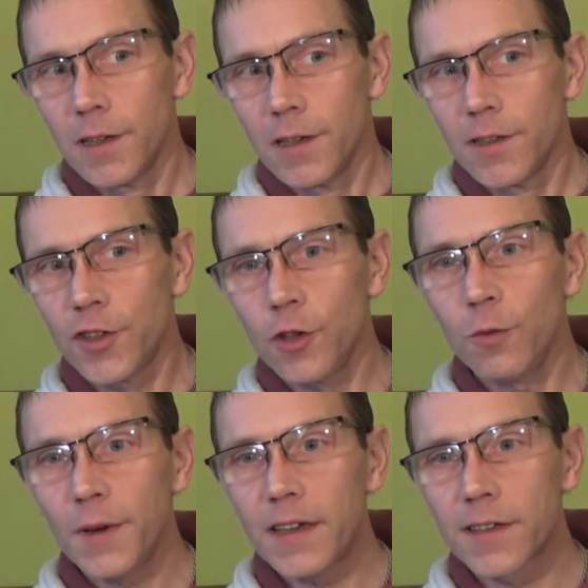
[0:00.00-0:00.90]
2
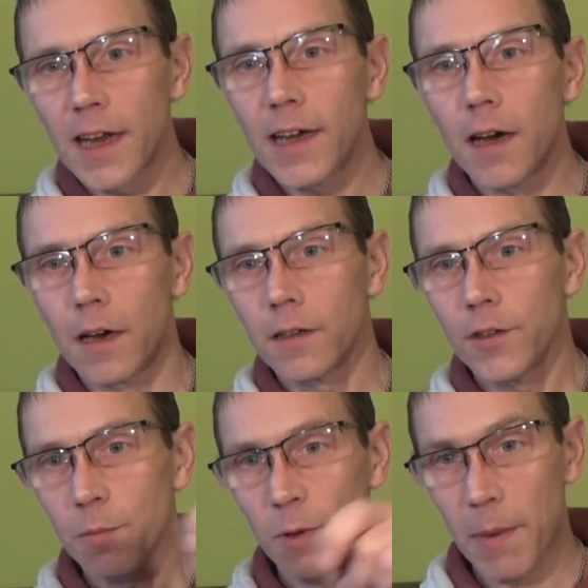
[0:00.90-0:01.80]
weeks later
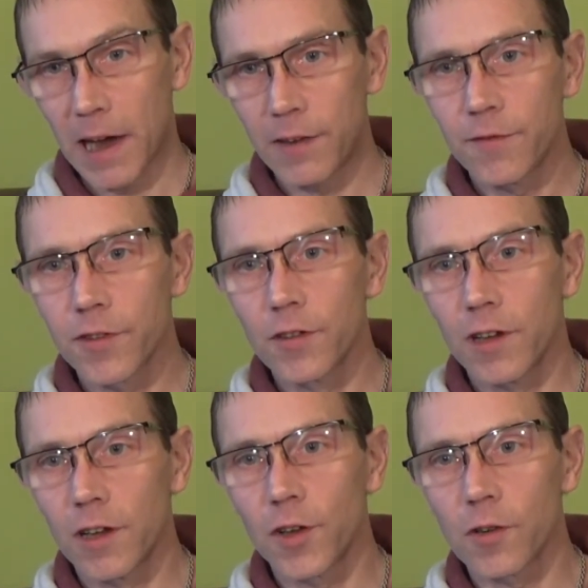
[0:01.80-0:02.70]
you'll be back in front of
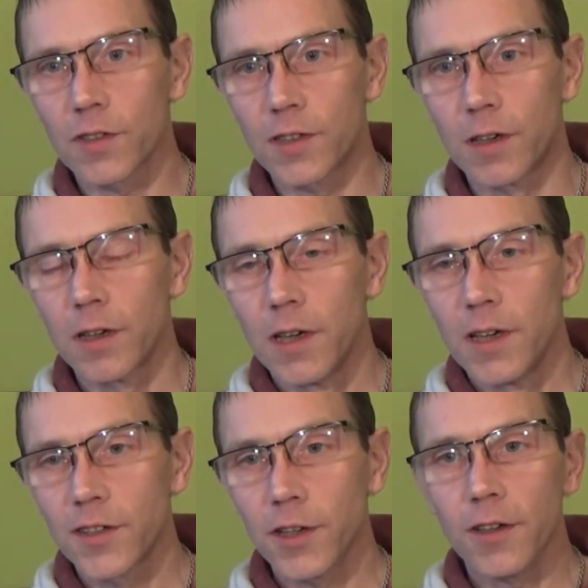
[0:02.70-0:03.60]
the doctor,
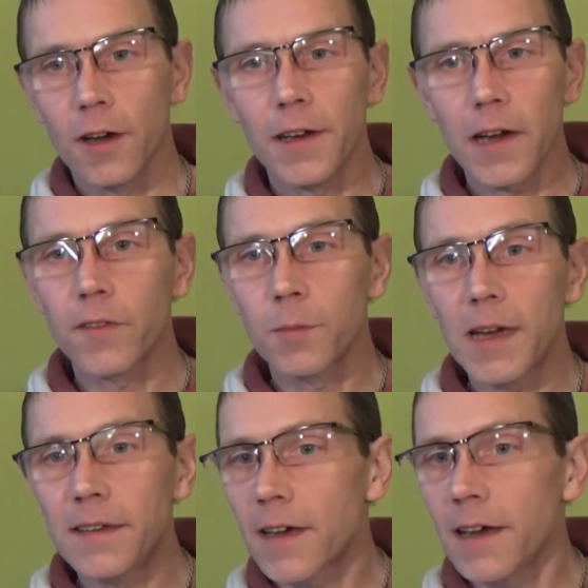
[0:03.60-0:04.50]
so you'd only have to
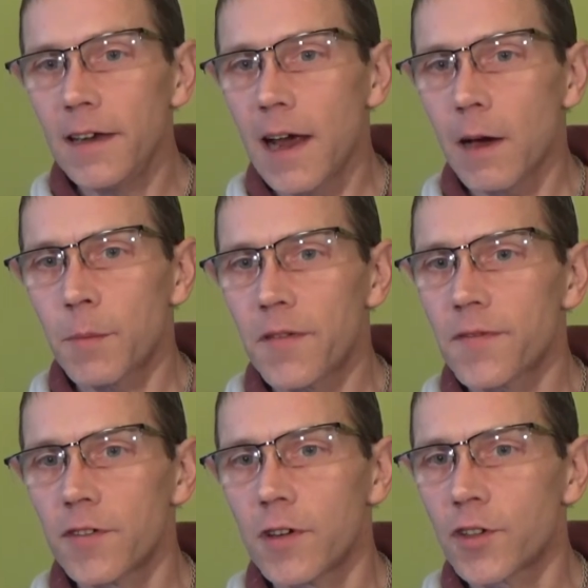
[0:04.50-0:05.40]
maintain your habit
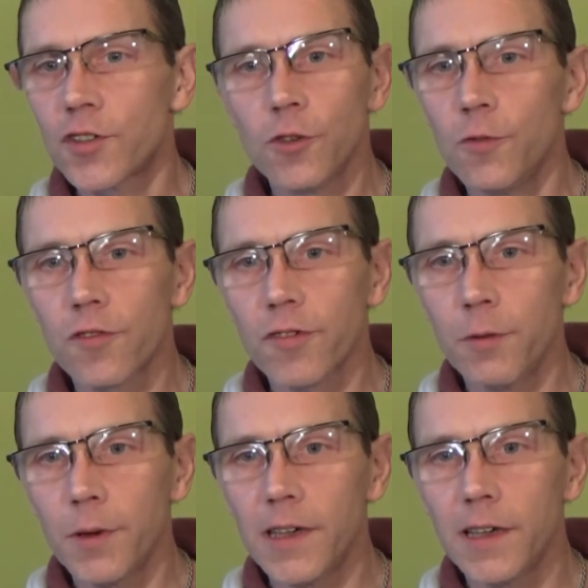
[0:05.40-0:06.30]
for 2-3
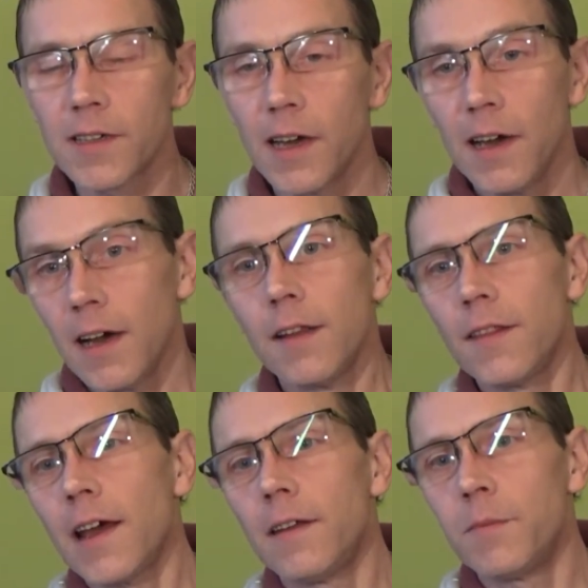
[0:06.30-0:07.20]
weeks, and
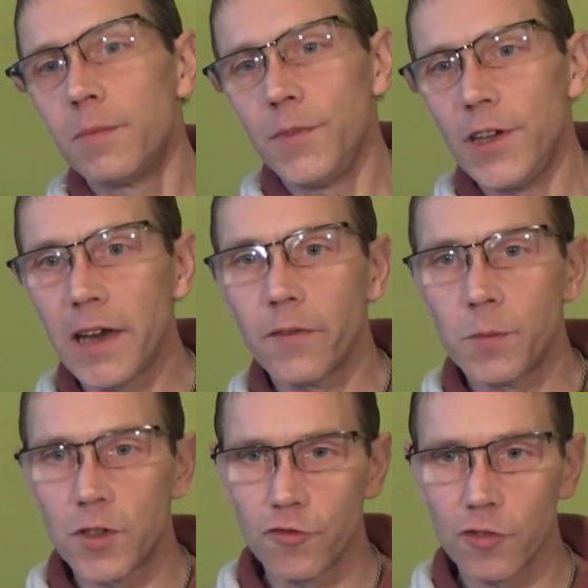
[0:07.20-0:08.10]
then you give them
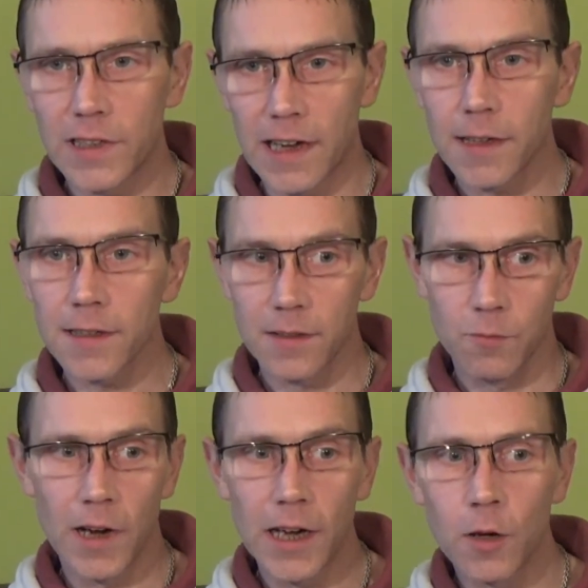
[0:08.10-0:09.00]
a drug test.
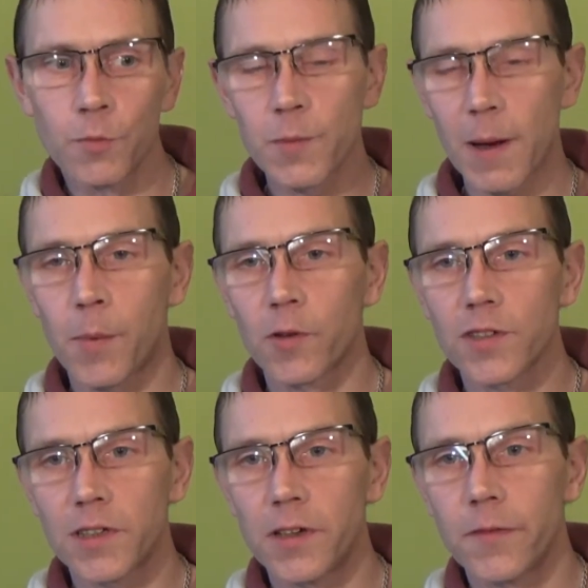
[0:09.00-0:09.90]
When it comes back
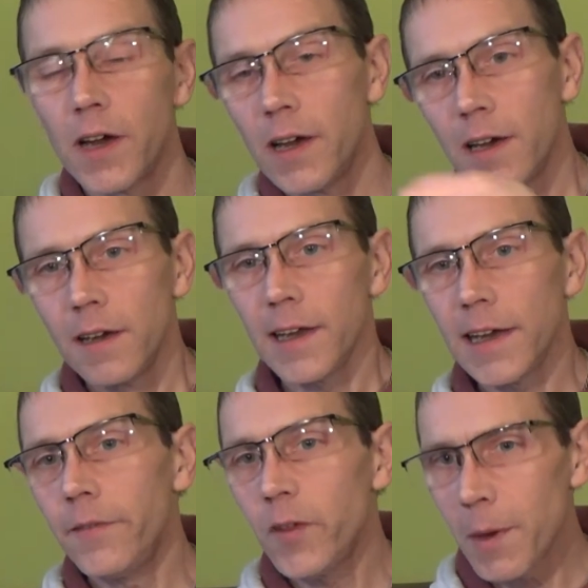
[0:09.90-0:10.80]
positive, they
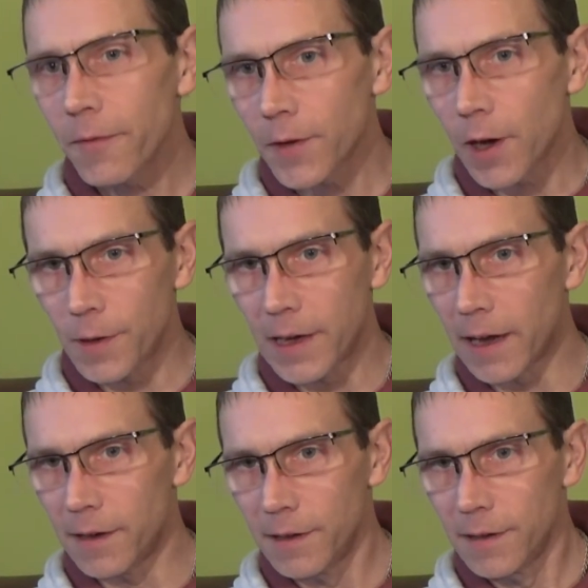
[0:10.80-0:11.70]
give you methadone
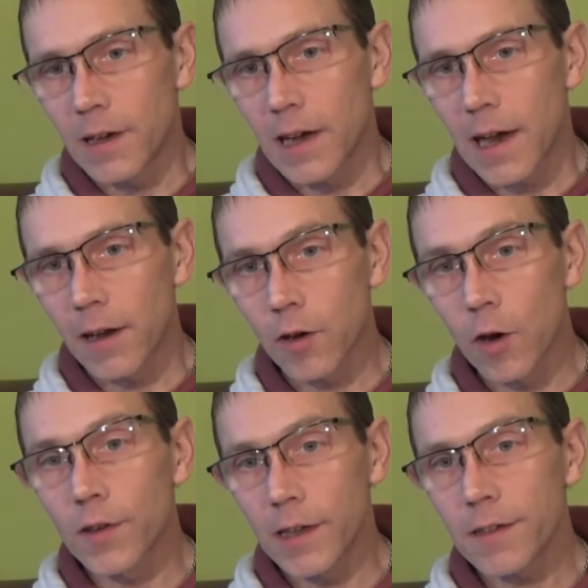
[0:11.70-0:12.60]
again. And I
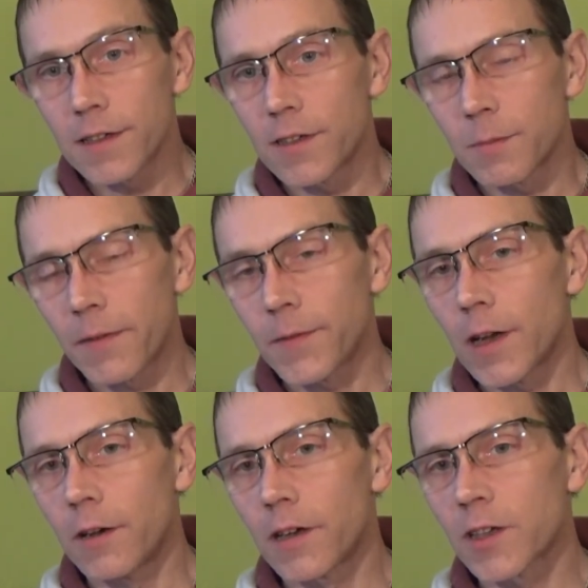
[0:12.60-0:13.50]
got addicted to
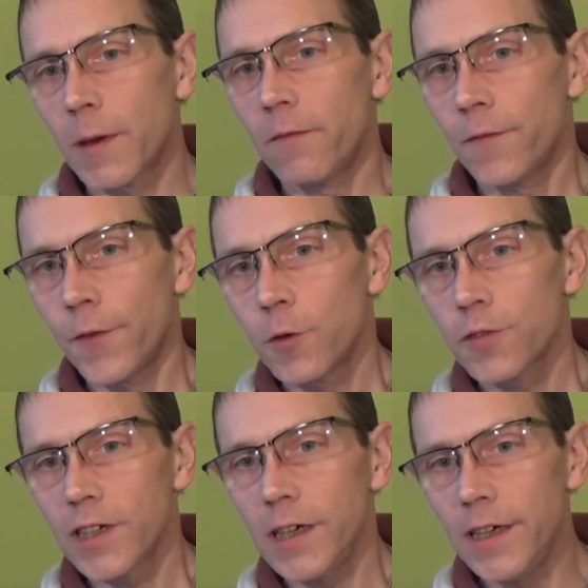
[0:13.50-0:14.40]
methadone. I spent
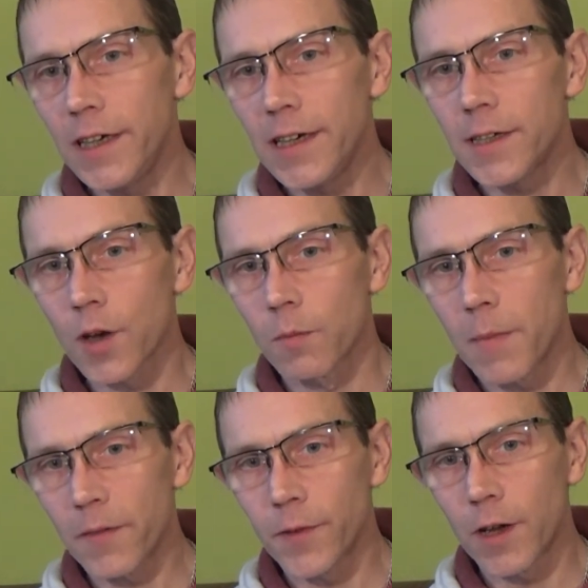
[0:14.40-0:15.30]
14 years on
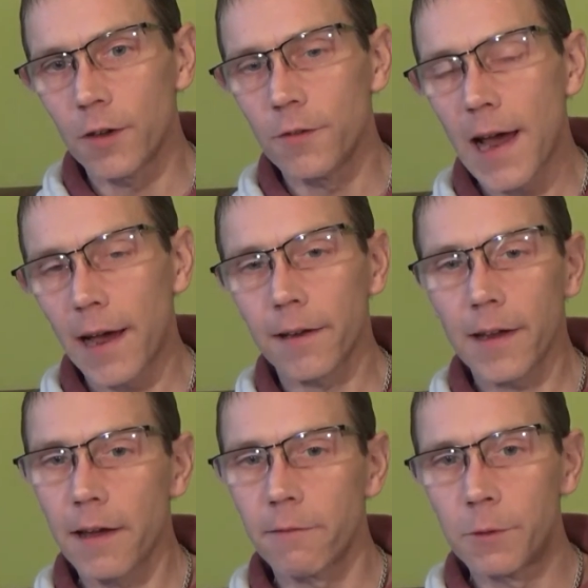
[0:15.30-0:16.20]
methadone and
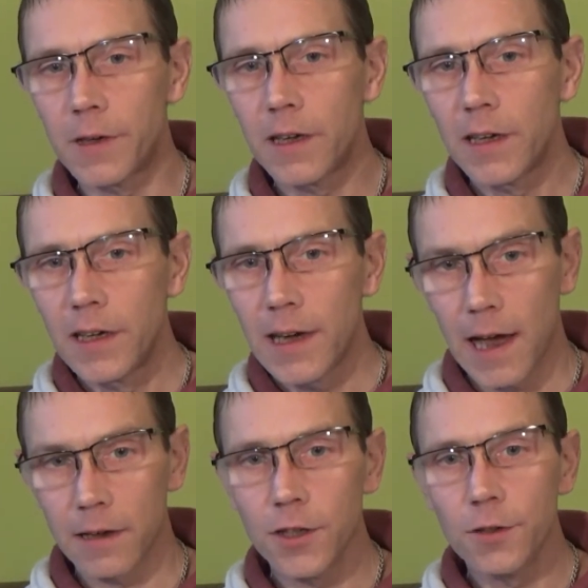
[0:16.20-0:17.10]
heroin
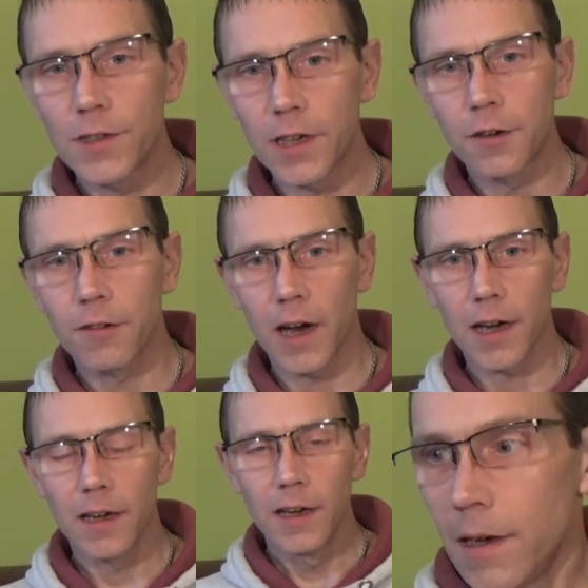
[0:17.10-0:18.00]
and using
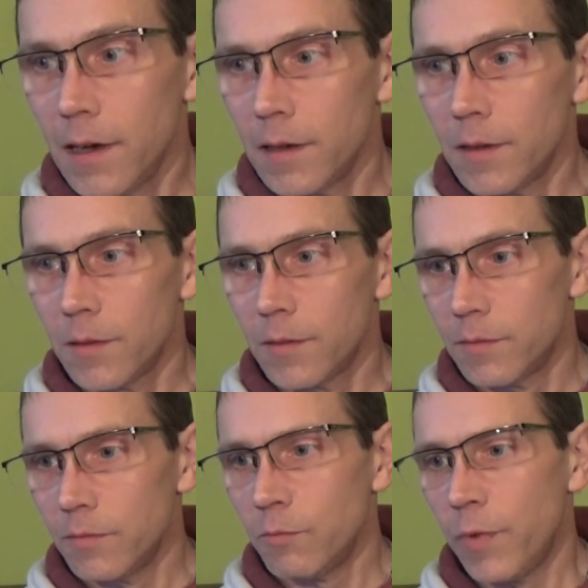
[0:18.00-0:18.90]
crack,
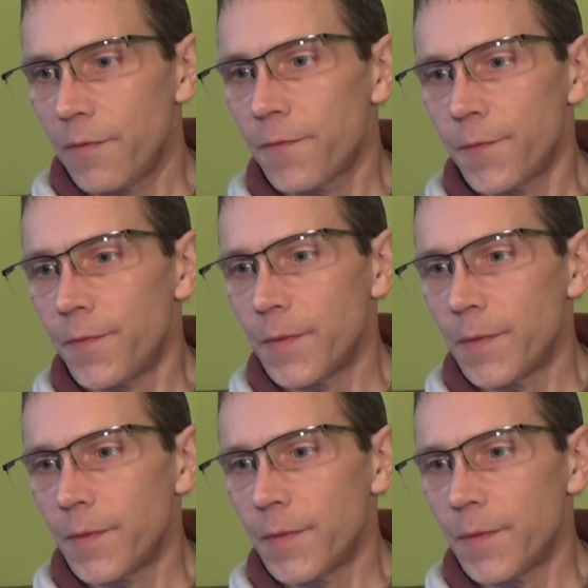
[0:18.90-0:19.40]
with